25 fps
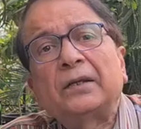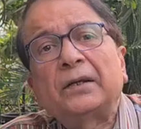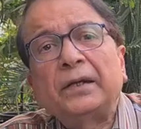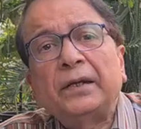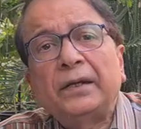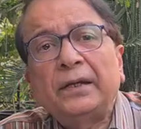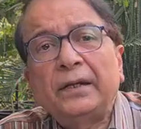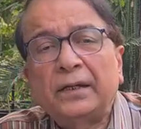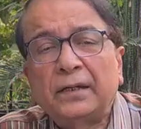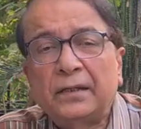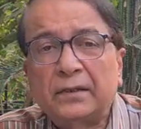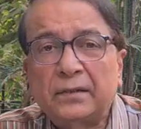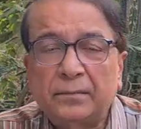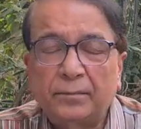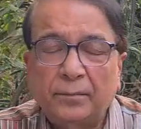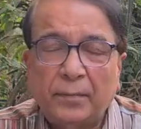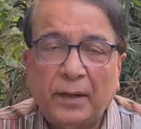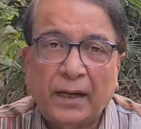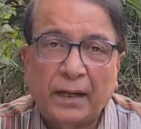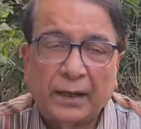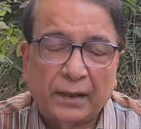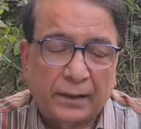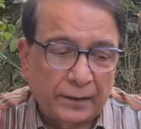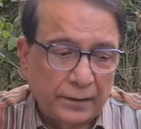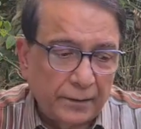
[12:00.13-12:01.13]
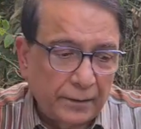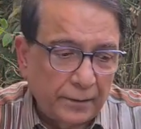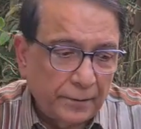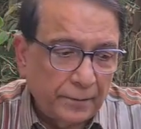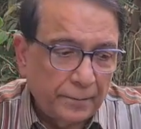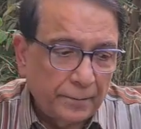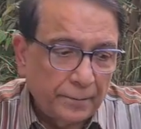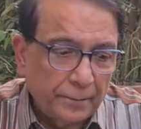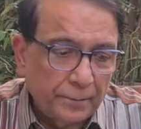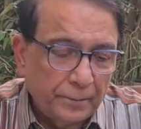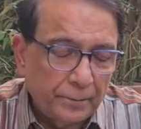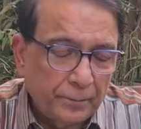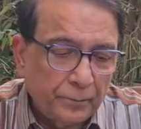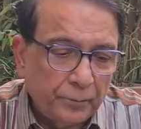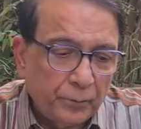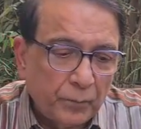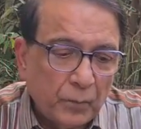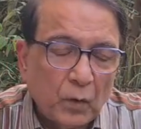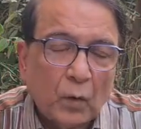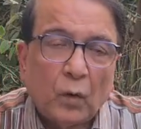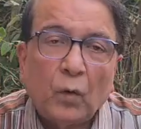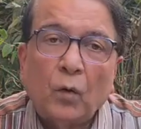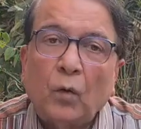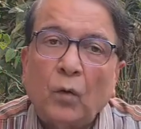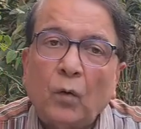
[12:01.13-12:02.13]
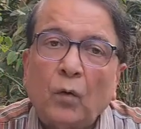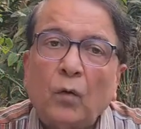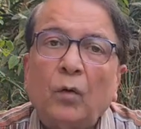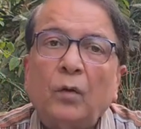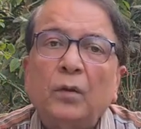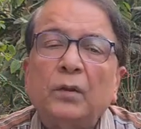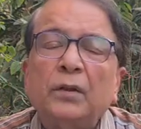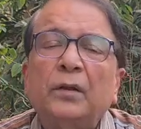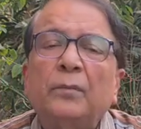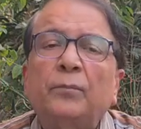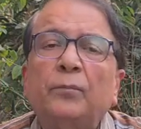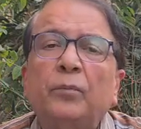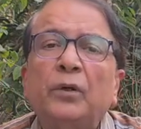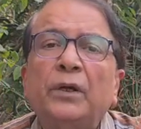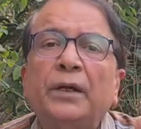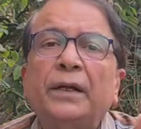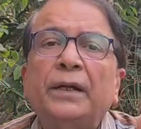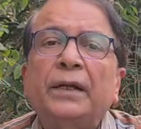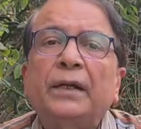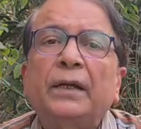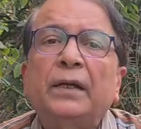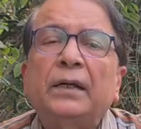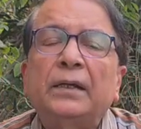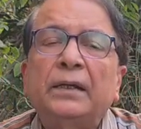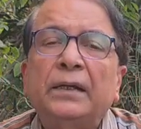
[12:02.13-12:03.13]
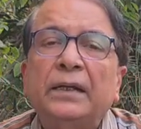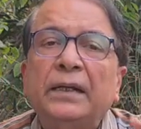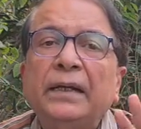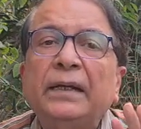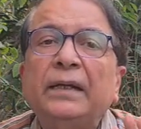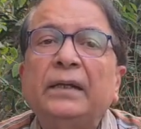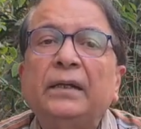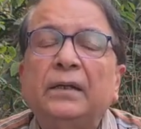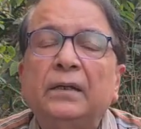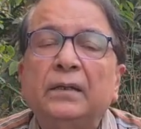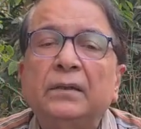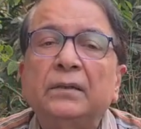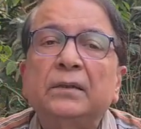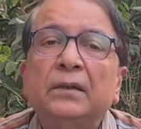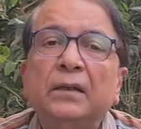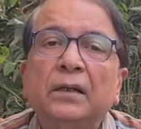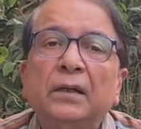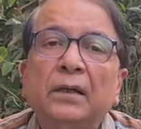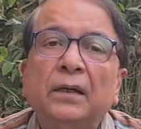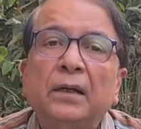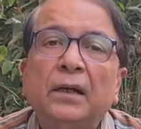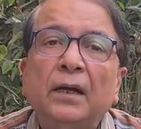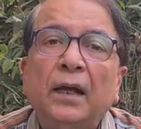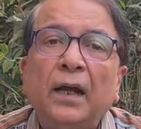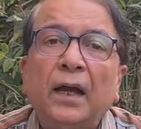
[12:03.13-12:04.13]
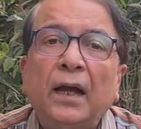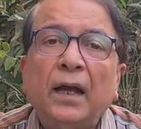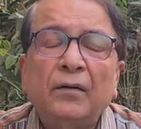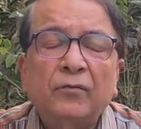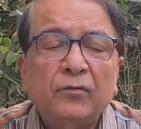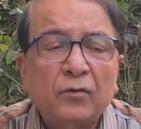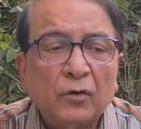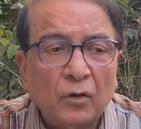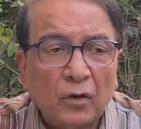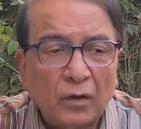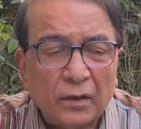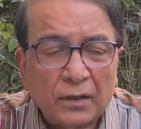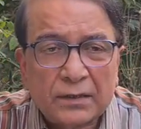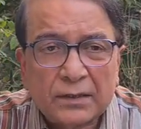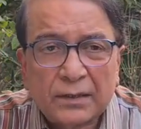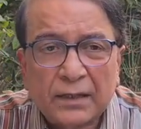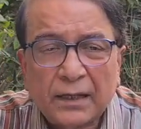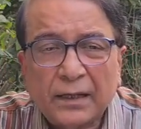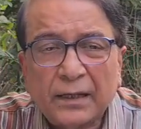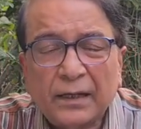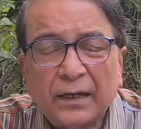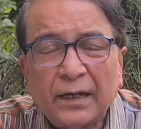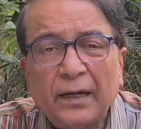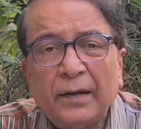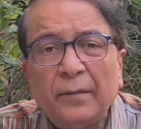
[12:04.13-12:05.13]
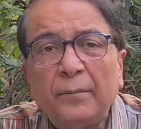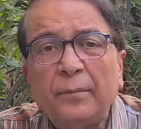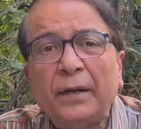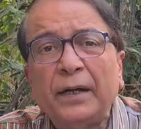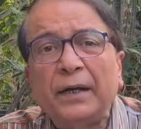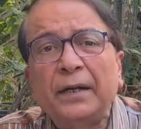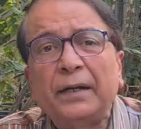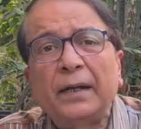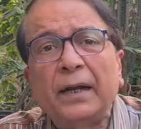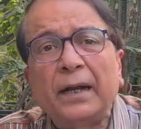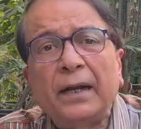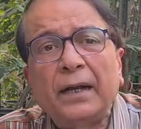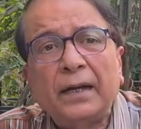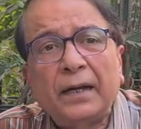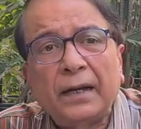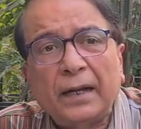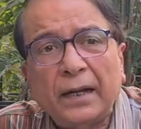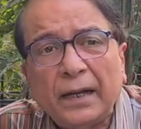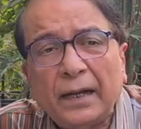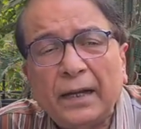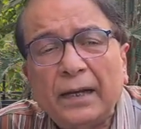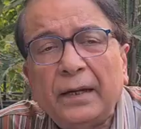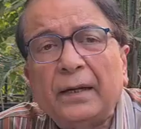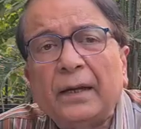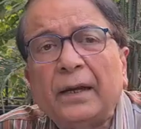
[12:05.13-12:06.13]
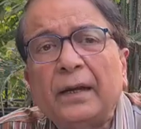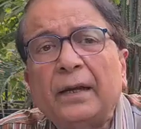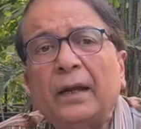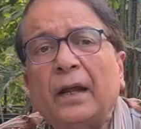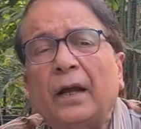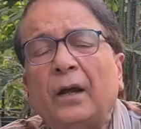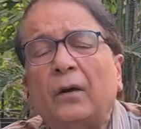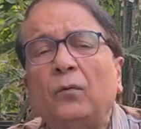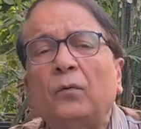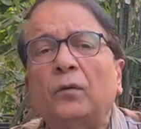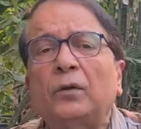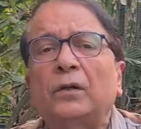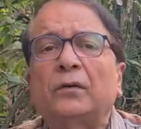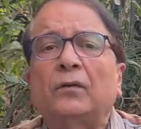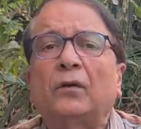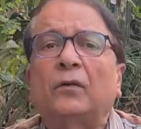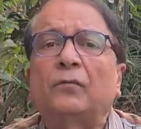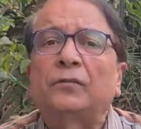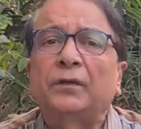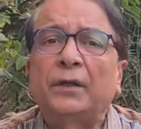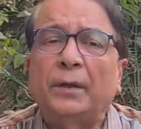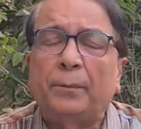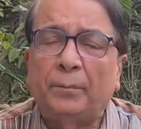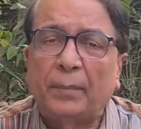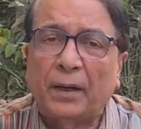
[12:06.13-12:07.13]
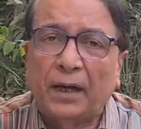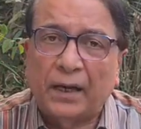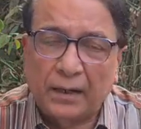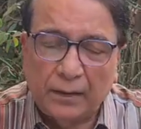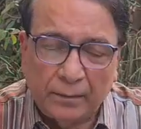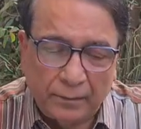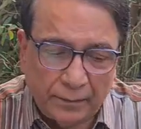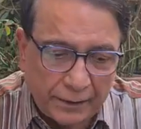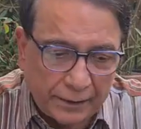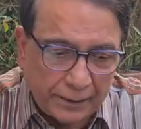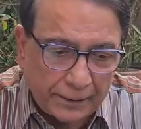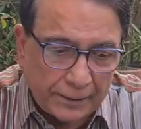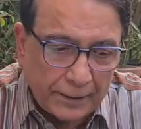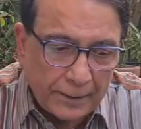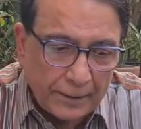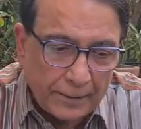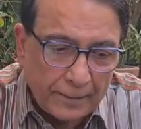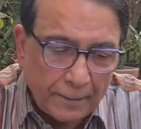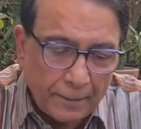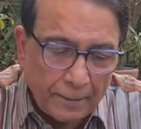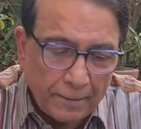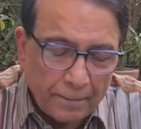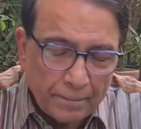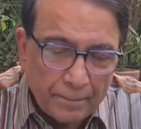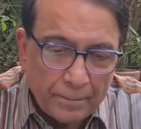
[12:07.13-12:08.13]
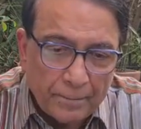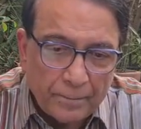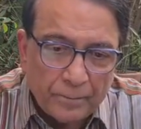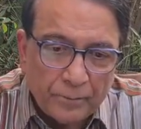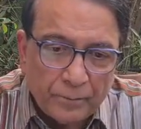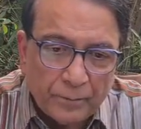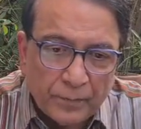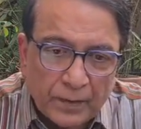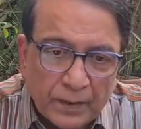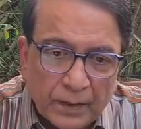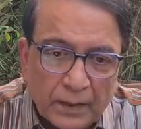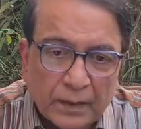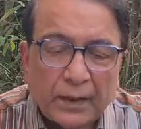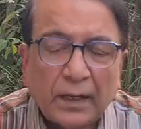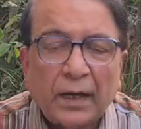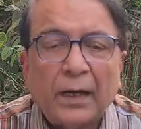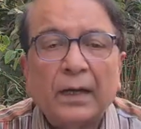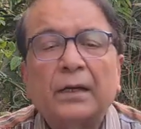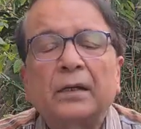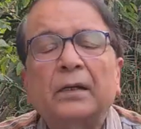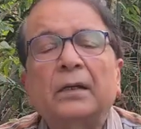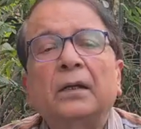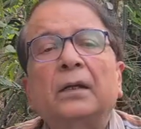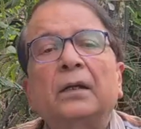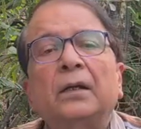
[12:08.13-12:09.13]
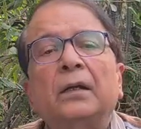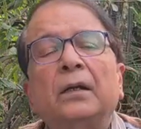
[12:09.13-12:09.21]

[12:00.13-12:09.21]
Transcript: 3 years back, all the political leaders have constantly maintained in and out of the parliament that